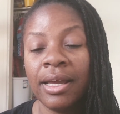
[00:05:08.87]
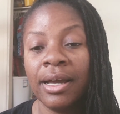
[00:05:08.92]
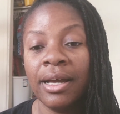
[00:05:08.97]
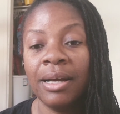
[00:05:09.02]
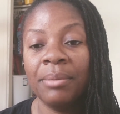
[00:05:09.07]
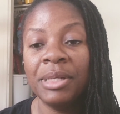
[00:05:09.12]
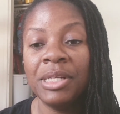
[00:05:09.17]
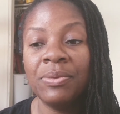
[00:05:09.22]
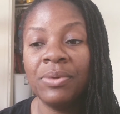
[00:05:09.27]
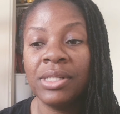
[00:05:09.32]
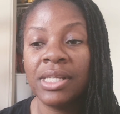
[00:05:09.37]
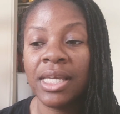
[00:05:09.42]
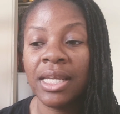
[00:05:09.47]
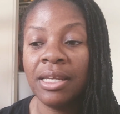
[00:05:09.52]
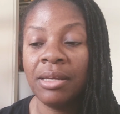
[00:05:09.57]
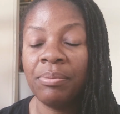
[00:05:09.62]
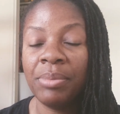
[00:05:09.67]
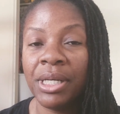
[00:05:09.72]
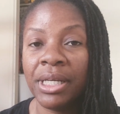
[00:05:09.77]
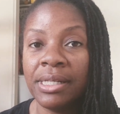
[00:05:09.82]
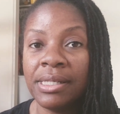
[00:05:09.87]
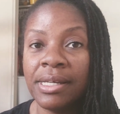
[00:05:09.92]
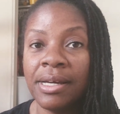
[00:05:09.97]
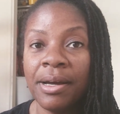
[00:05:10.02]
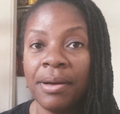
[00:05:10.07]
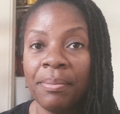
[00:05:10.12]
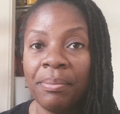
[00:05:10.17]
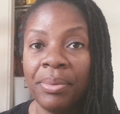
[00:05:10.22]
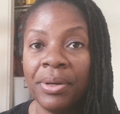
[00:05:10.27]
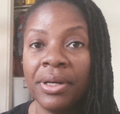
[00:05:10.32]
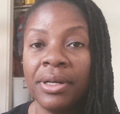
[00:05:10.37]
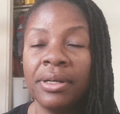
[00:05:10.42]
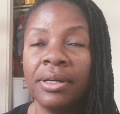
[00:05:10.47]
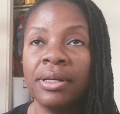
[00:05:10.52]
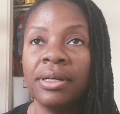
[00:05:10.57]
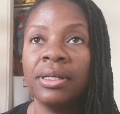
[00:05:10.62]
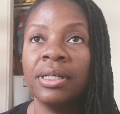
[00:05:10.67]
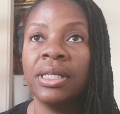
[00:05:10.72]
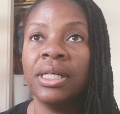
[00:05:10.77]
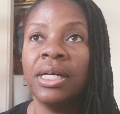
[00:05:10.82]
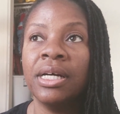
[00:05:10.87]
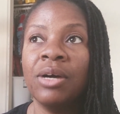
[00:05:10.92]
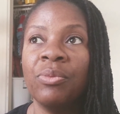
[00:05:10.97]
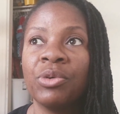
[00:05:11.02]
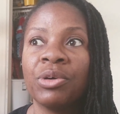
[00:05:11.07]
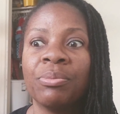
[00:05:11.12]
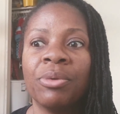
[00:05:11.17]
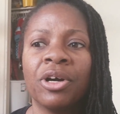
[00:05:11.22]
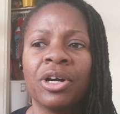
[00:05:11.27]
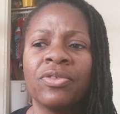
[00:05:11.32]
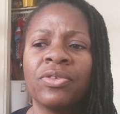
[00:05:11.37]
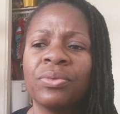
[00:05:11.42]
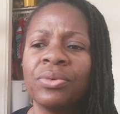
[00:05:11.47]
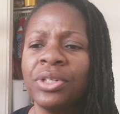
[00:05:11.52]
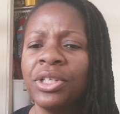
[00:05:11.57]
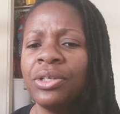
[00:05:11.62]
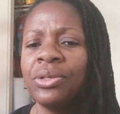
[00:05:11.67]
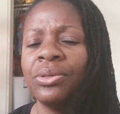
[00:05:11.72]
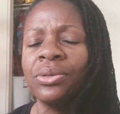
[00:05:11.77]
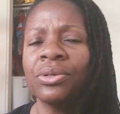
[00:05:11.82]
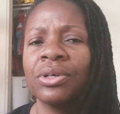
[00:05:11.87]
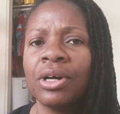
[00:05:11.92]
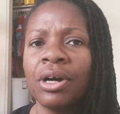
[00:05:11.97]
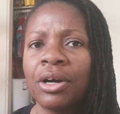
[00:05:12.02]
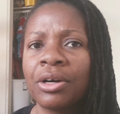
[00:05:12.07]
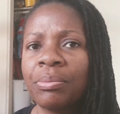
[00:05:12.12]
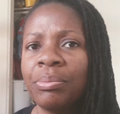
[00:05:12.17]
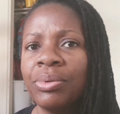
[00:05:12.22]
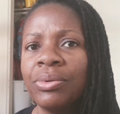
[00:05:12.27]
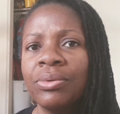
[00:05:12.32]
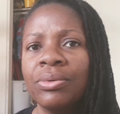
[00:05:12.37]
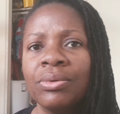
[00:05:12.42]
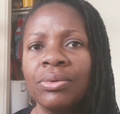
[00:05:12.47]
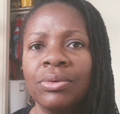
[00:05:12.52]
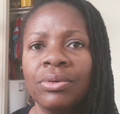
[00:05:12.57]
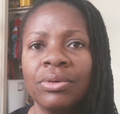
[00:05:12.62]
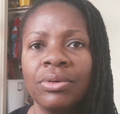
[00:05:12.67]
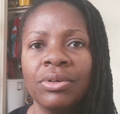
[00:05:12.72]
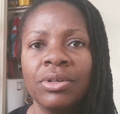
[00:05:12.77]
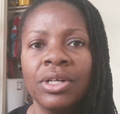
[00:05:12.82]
He was getting picked up. We're part of a really cool carpool